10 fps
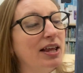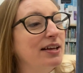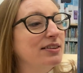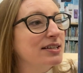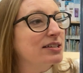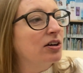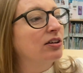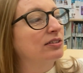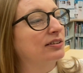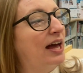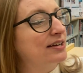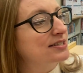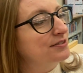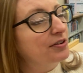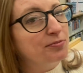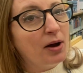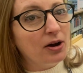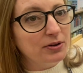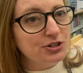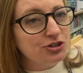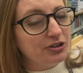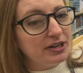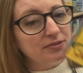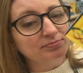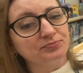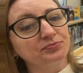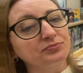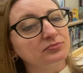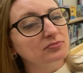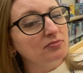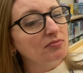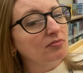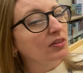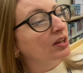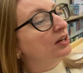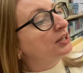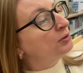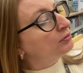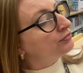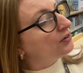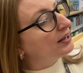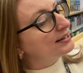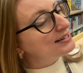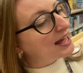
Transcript: in this collective of poetry, you will find